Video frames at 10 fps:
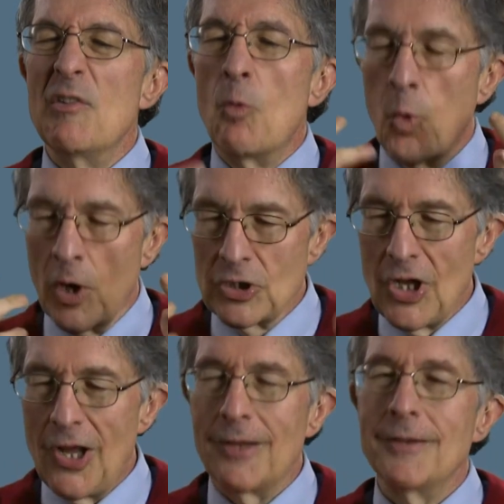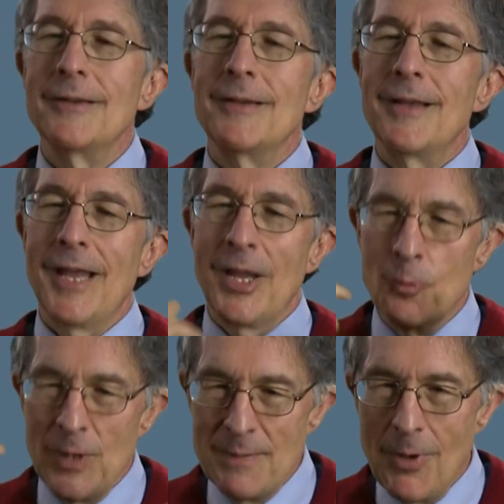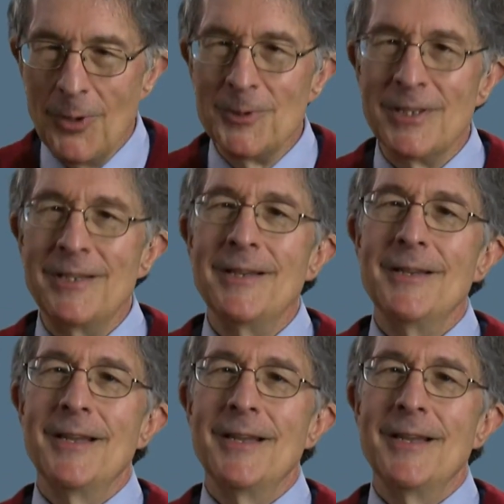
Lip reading: worked on and remolded